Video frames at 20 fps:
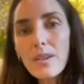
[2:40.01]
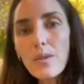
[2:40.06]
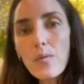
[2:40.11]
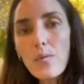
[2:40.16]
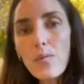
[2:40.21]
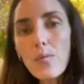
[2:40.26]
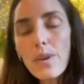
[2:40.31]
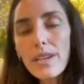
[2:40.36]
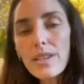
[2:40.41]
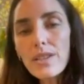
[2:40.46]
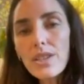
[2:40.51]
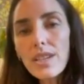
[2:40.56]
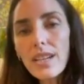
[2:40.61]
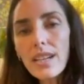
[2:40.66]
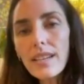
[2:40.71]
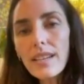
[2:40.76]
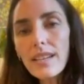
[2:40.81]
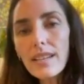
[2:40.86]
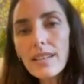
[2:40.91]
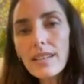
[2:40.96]
which
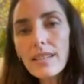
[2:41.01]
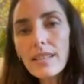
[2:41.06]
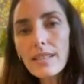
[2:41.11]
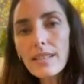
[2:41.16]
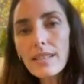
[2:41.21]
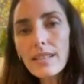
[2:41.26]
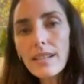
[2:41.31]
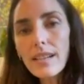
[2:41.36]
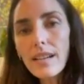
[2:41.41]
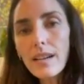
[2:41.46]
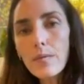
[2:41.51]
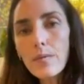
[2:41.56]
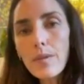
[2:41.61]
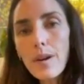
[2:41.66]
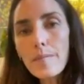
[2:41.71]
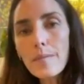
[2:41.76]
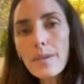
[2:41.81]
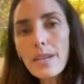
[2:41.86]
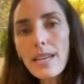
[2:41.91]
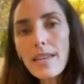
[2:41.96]
is a
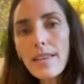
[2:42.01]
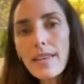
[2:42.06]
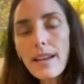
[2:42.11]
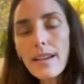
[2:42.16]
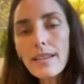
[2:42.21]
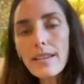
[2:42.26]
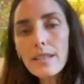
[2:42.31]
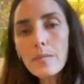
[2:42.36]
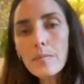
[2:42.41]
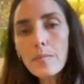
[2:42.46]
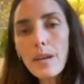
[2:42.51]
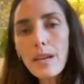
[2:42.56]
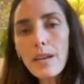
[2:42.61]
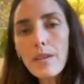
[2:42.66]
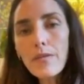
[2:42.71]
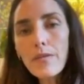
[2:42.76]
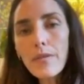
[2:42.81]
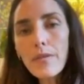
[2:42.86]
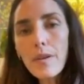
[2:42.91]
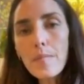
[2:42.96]
remedy that is
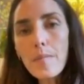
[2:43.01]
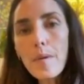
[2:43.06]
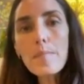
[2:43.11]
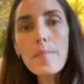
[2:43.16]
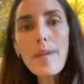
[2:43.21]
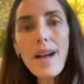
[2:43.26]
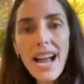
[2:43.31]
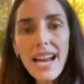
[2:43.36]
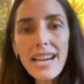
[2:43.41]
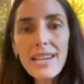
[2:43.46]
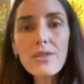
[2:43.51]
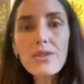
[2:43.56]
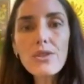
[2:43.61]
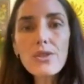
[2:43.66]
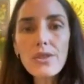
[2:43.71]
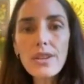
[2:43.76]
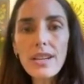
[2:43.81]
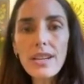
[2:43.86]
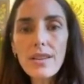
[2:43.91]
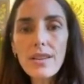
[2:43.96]
made from a pine tree.